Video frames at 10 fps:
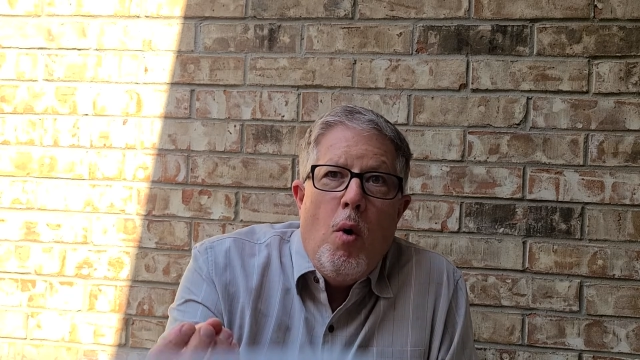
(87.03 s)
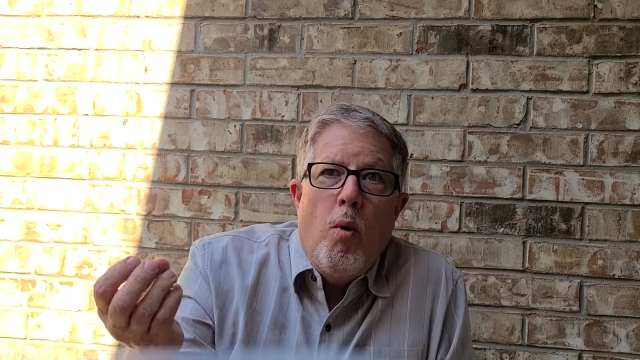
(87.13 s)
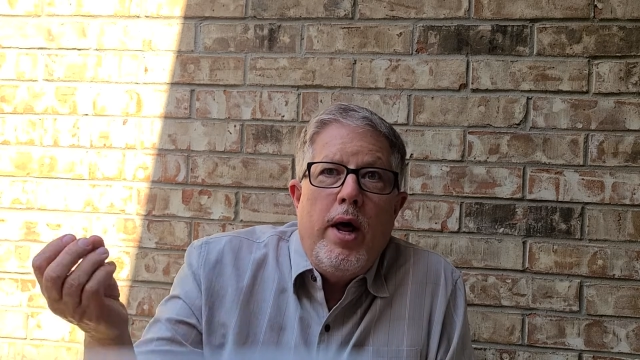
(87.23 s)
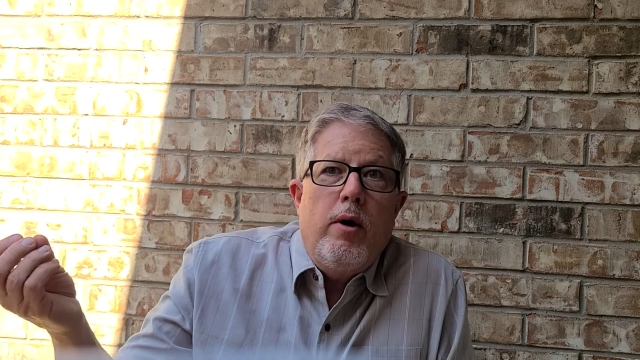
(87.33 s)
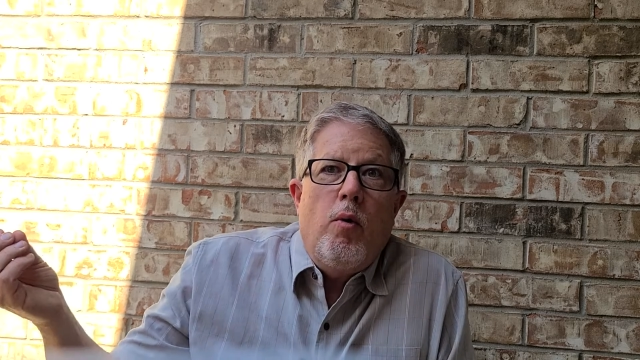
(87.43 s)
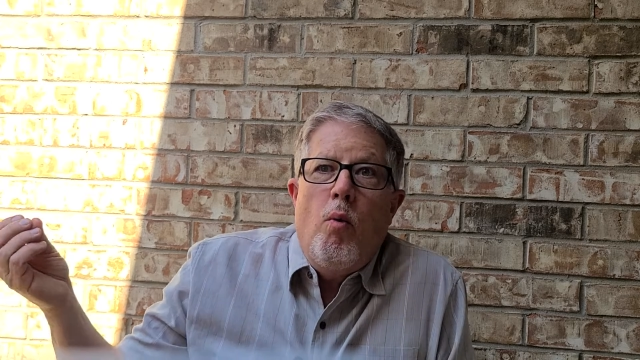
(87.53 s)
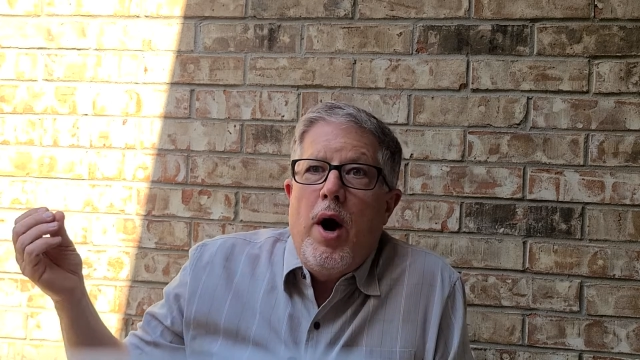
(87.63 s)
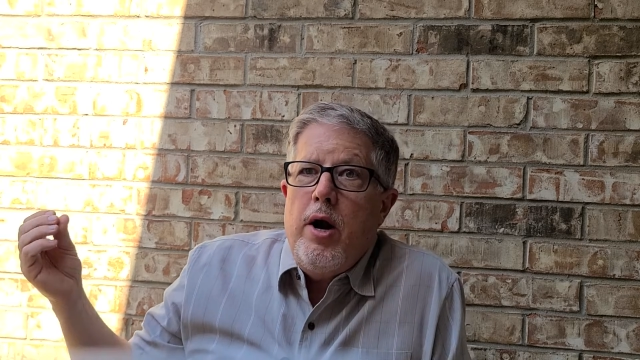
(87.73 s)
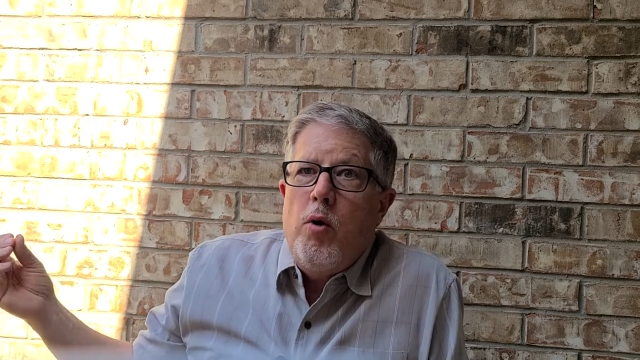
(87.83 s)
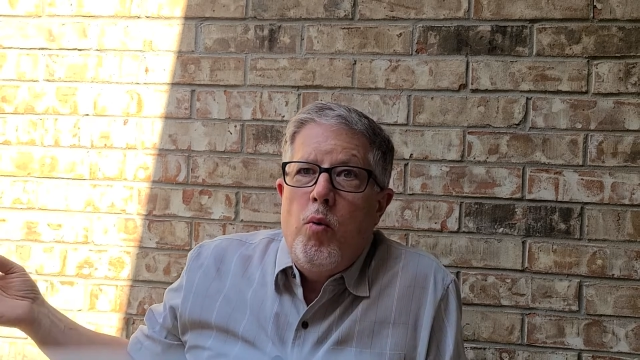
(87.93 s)
What
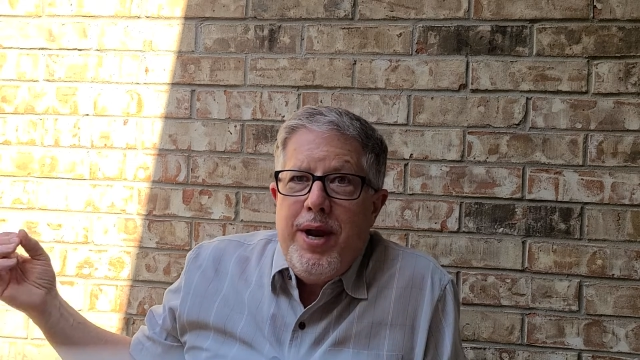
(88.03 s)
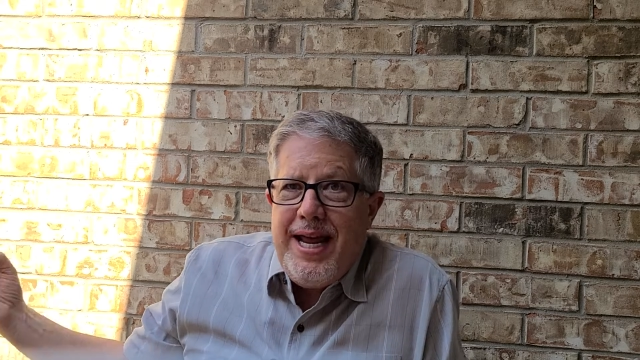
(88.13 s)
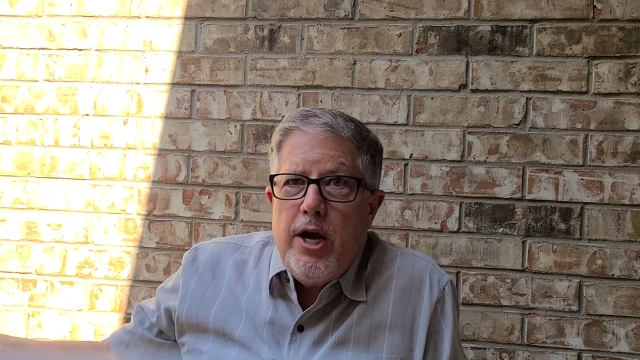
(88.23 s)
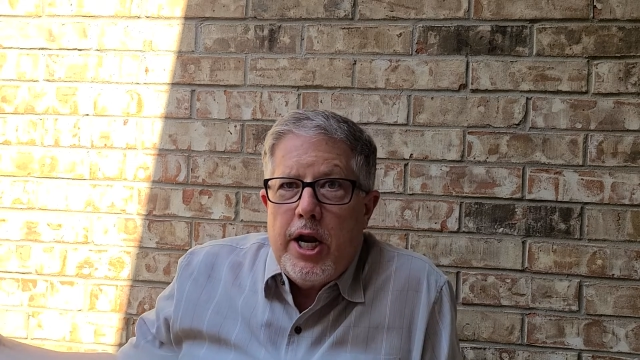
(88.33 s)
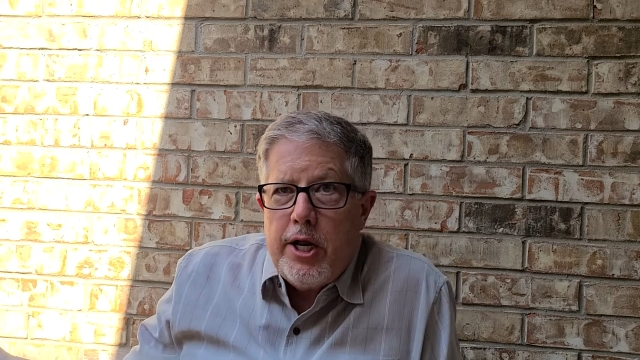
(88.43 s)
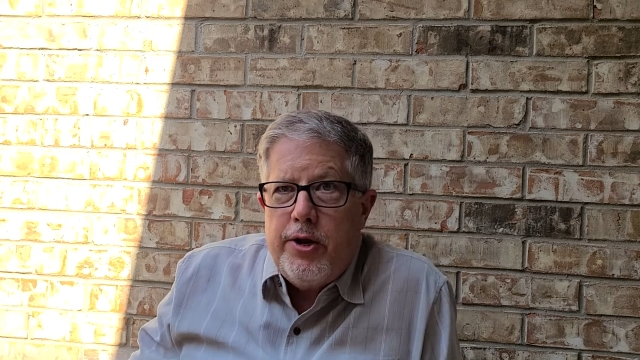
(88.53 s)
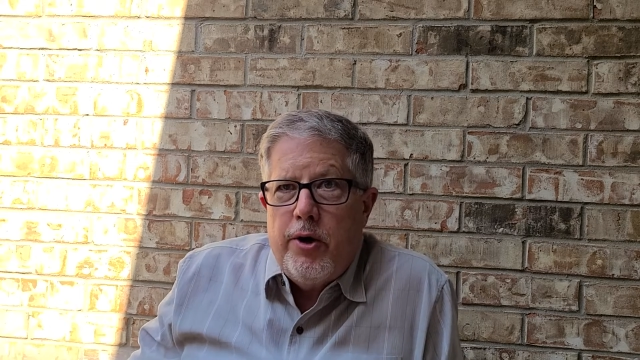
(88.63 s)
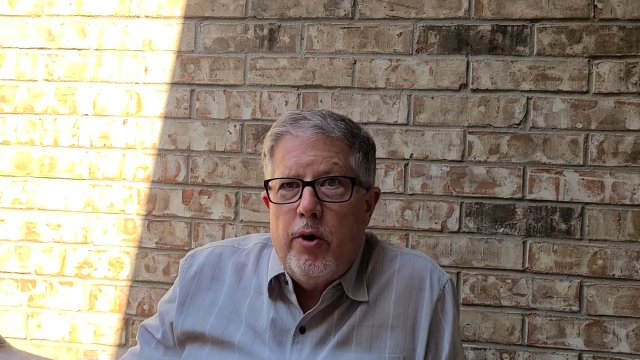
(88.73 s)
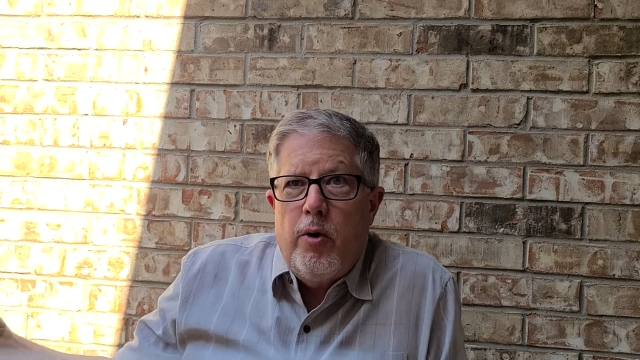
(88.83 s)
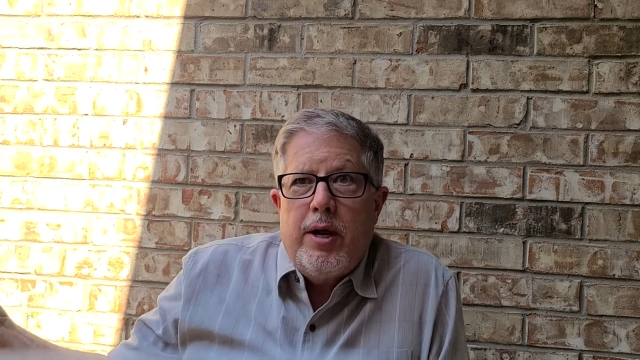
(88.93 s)
are we going to
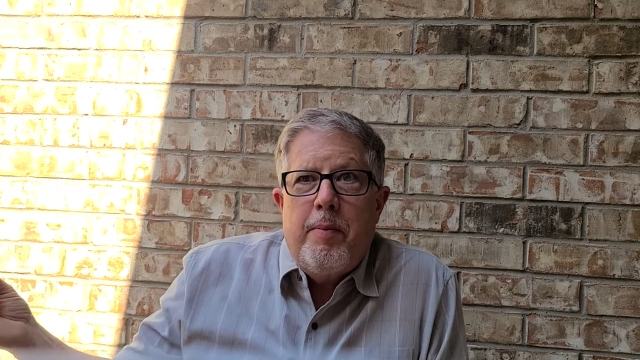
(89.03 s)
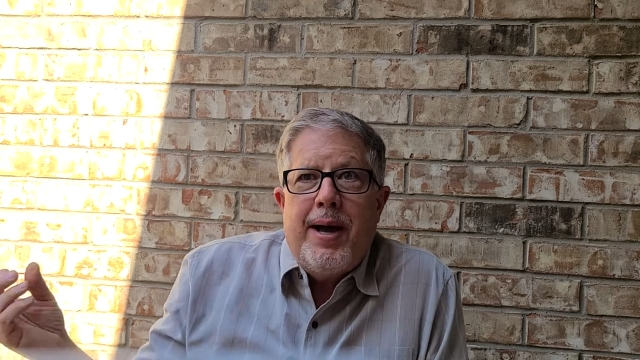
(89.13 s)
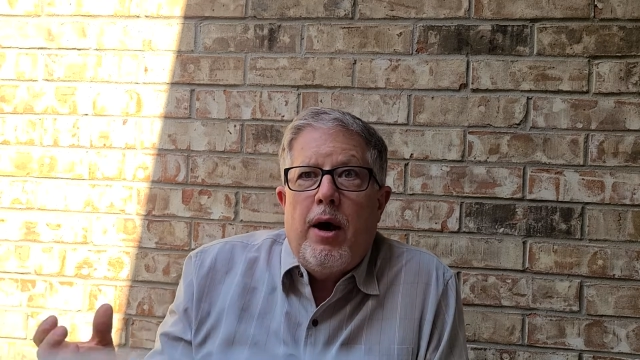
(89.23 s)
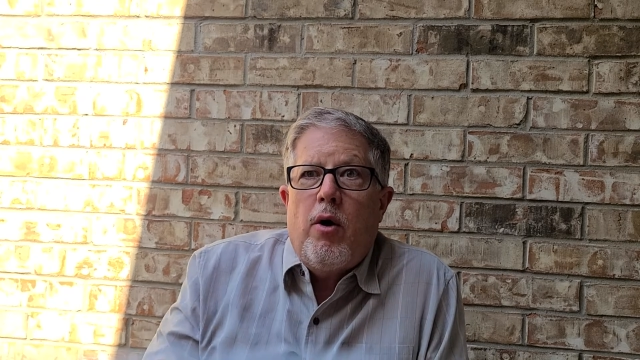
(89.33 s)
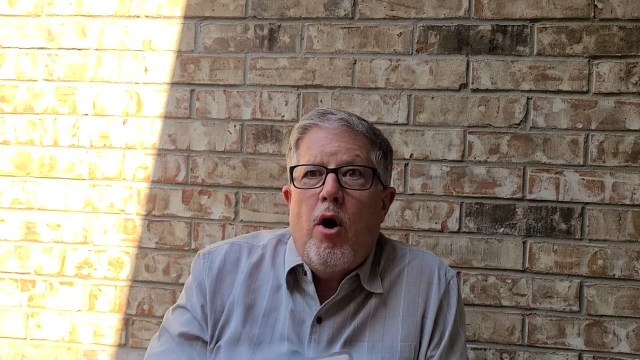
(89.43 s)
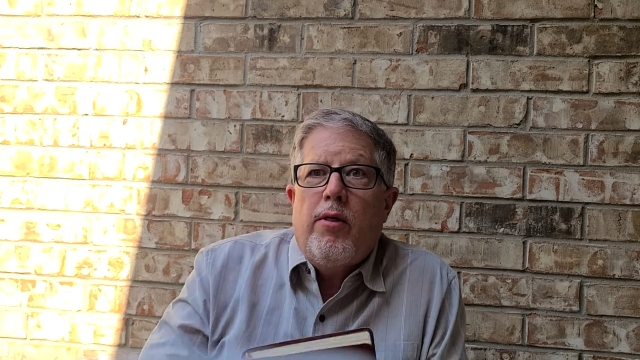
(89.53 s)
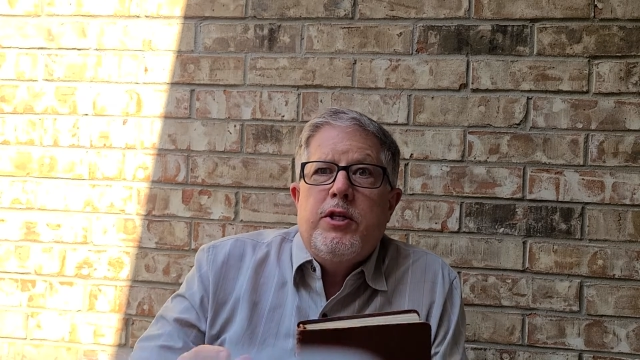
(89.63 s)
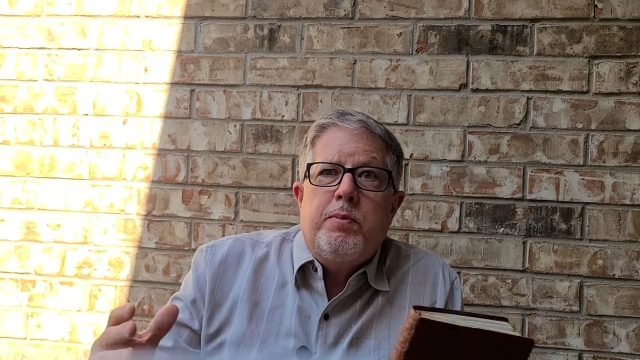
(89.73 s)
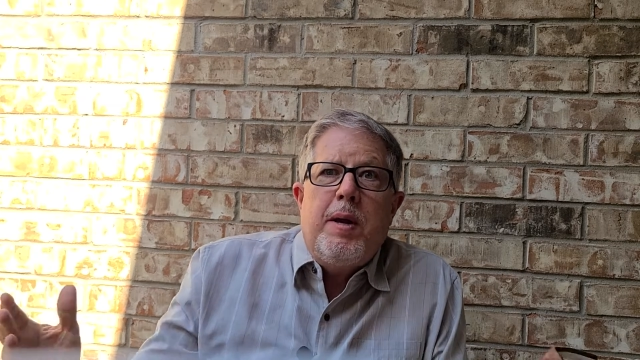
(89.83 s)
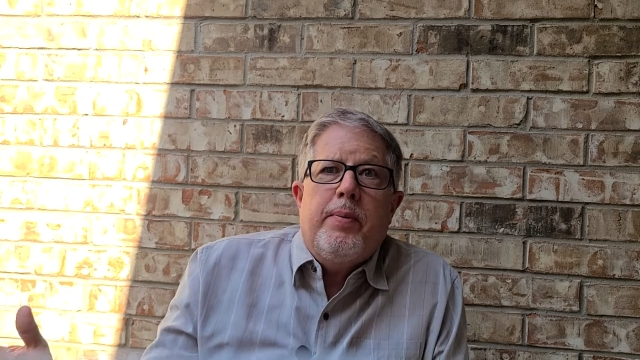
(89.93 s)
do about all
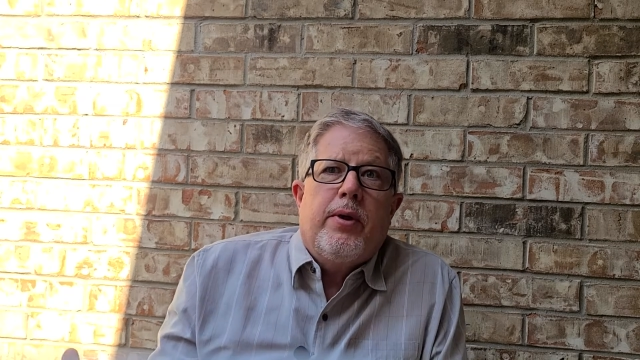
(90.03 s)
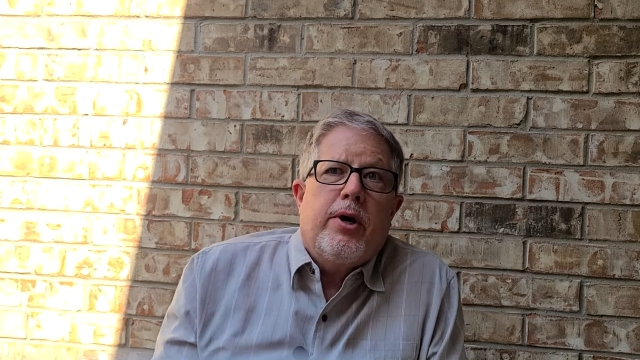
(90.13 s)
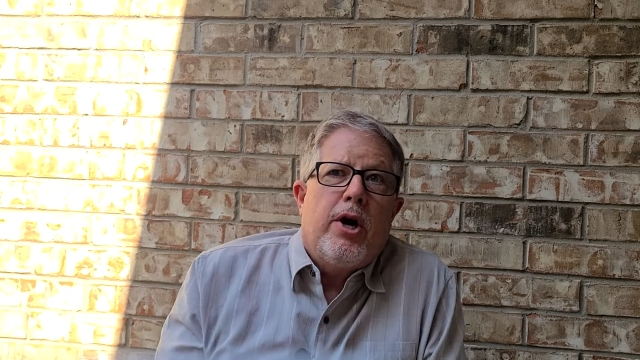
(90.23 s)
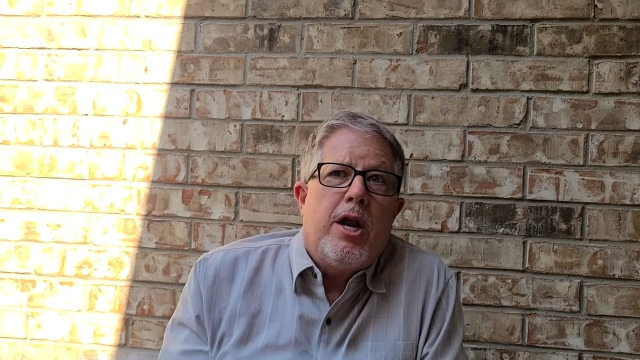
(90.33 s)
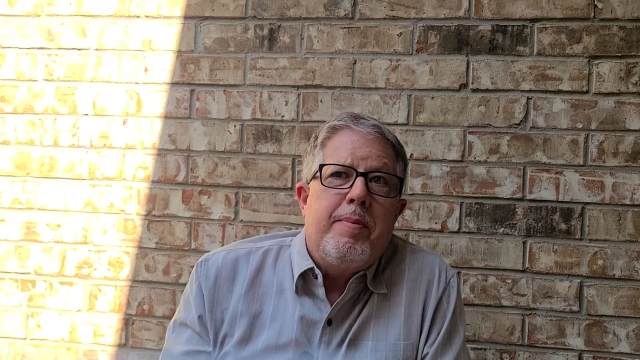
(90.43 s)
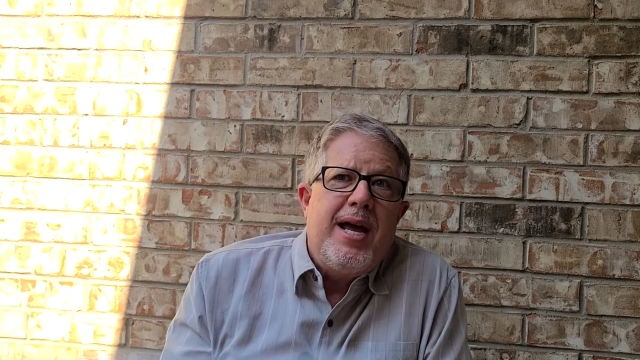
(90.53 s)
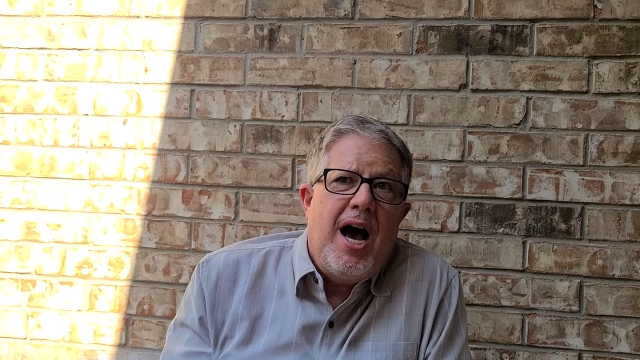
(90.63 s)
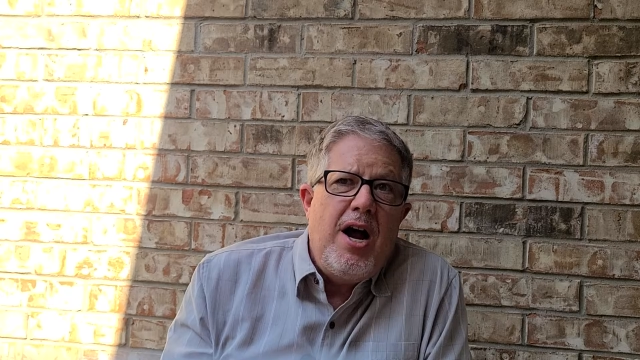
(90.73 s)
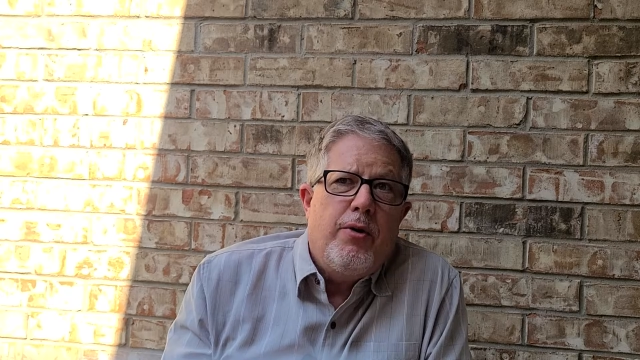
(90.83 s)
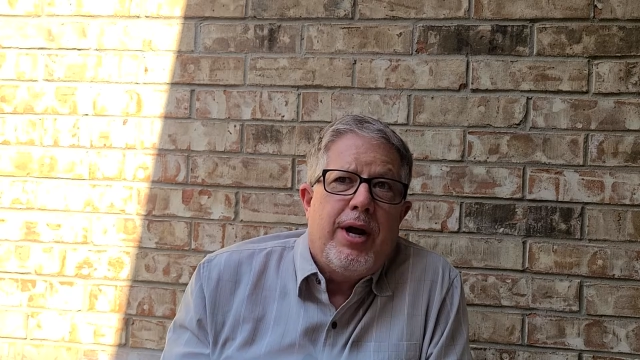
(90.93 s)
these people that are going to be
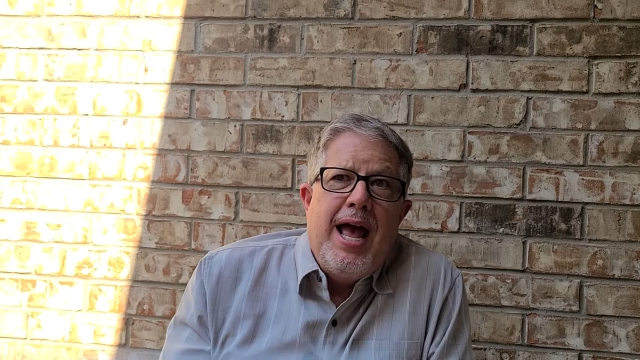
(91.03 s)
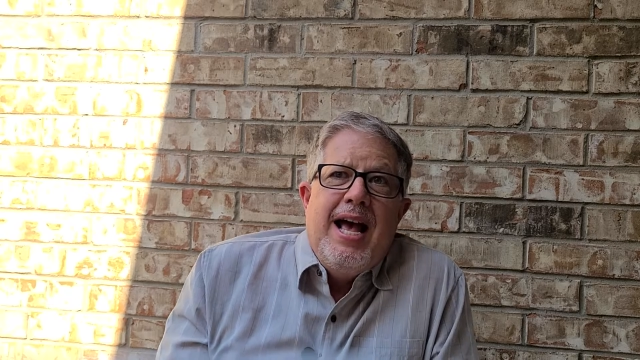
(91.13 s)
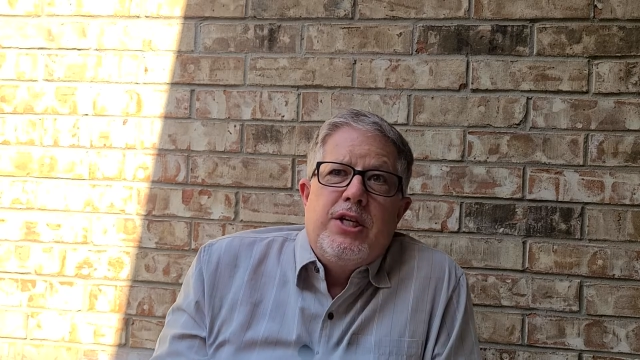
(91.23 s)
hungry?